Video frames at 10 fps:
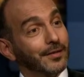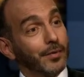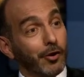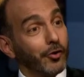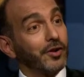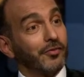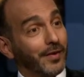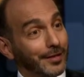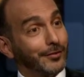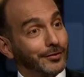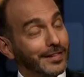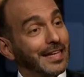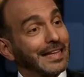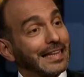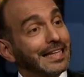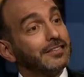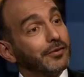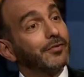we are horrified to see that at least